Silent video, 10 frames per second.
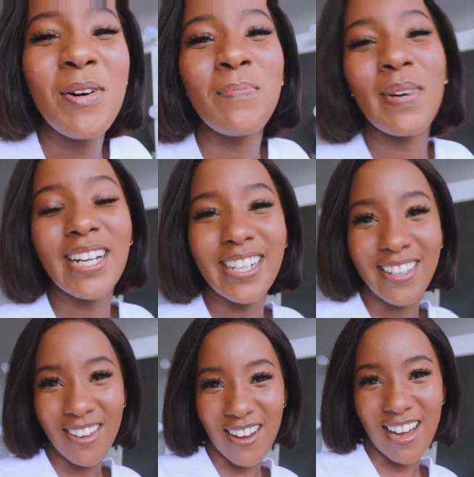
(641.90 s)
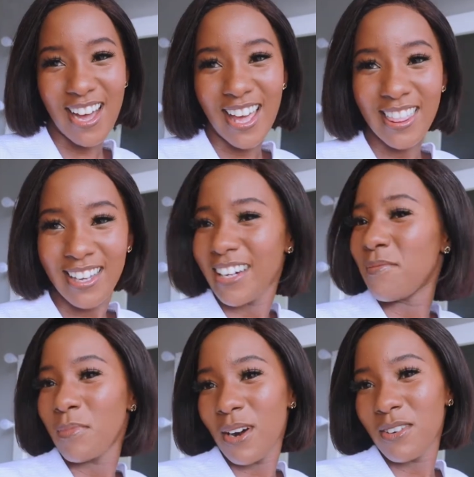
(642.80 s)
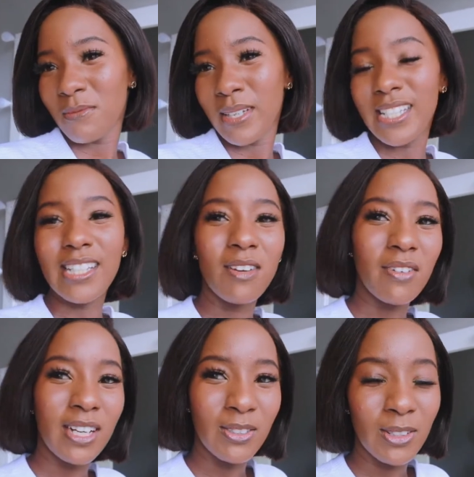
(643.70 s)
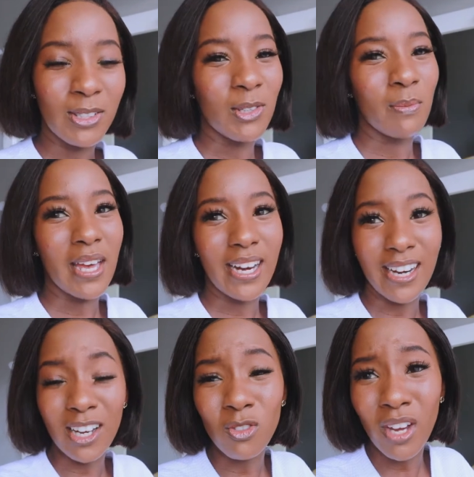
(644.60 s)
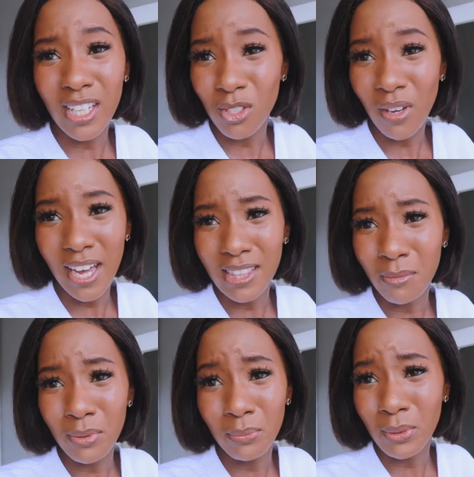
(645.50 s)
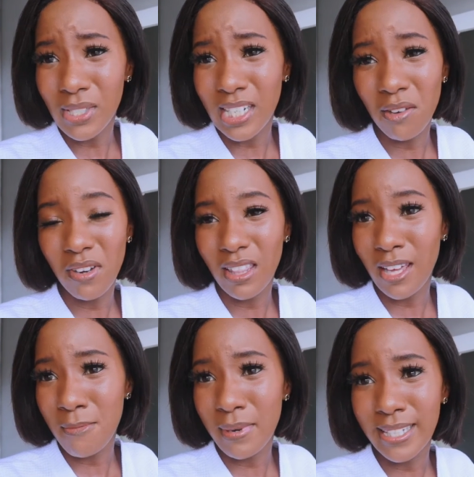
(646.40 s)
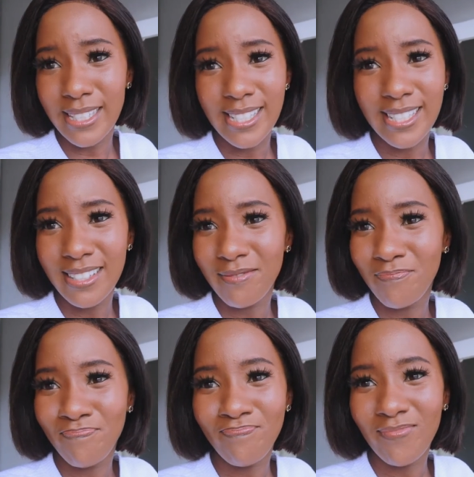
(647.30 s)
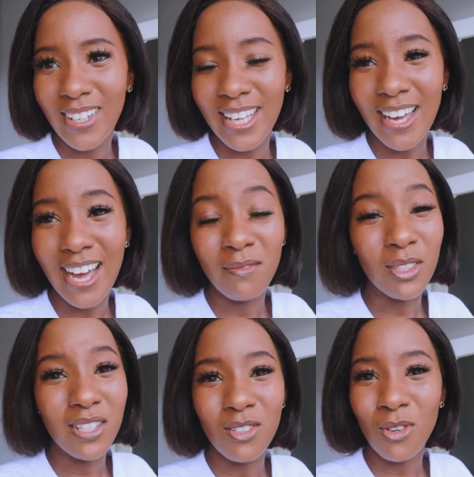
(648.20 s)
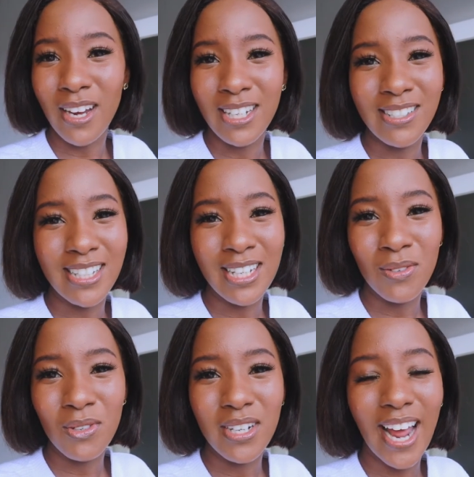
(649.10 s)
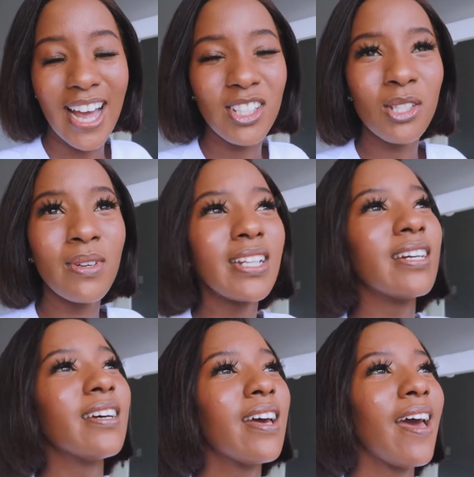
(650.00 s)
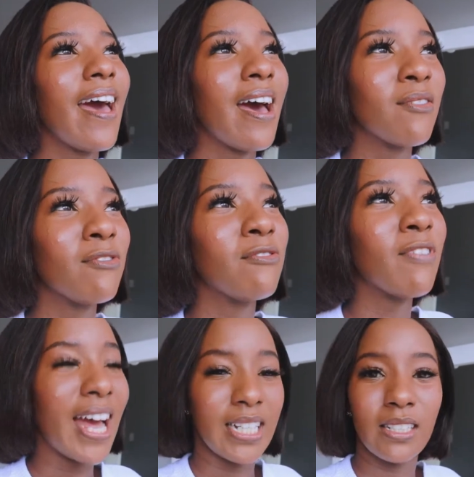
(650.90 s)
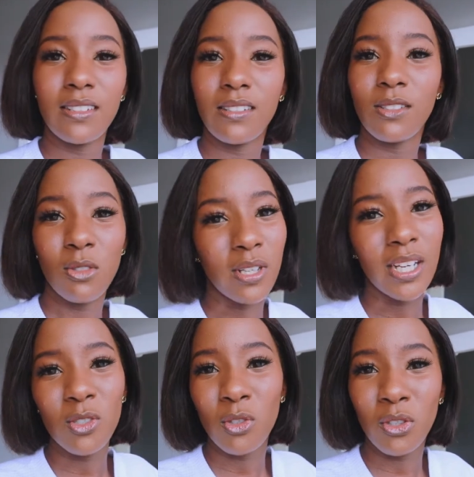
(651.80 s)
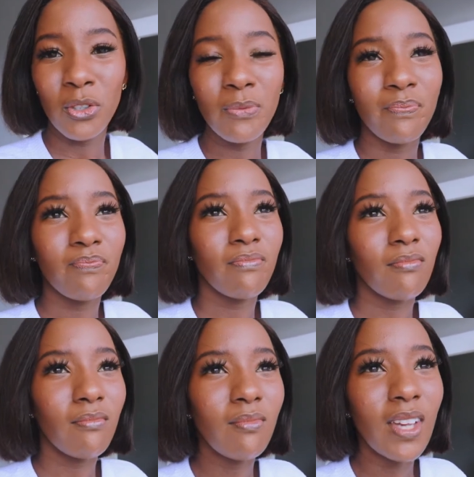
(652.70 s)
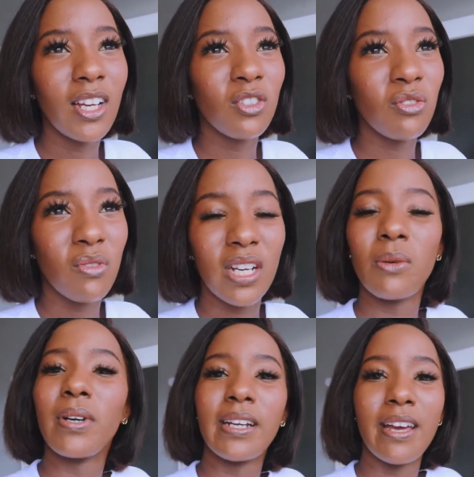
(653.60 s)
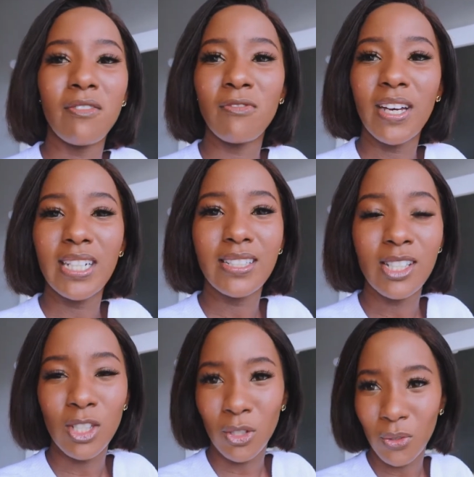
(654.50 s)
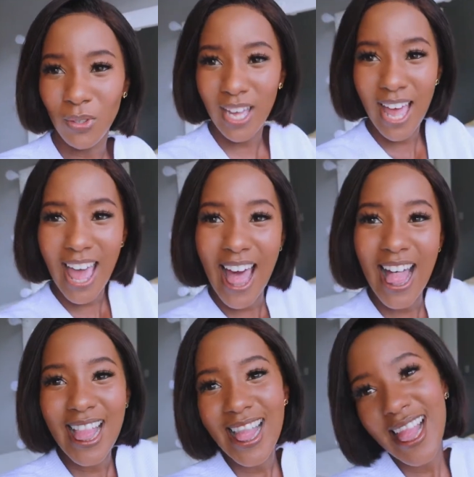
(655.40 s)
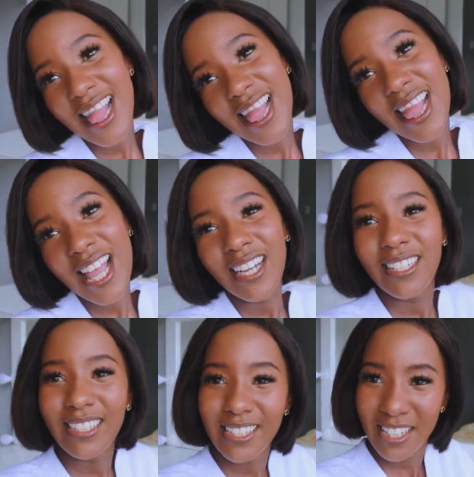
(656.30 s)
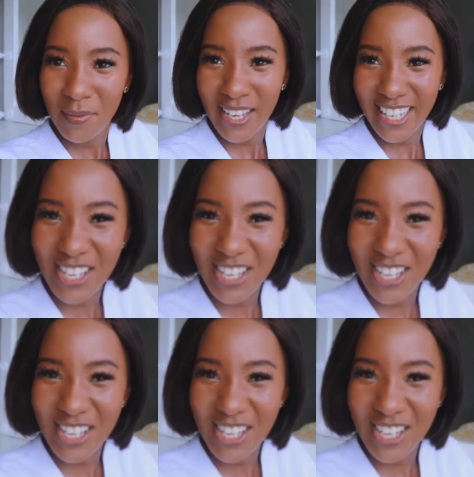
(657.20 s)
but yeah, I think I'm proud of myself. I don't look too bad and I try to hide the pimples and everything, but yeah, I'm just trying to ignore it. I just want to have fun tonight, you know? I just really want to have fun. So, uh, let me get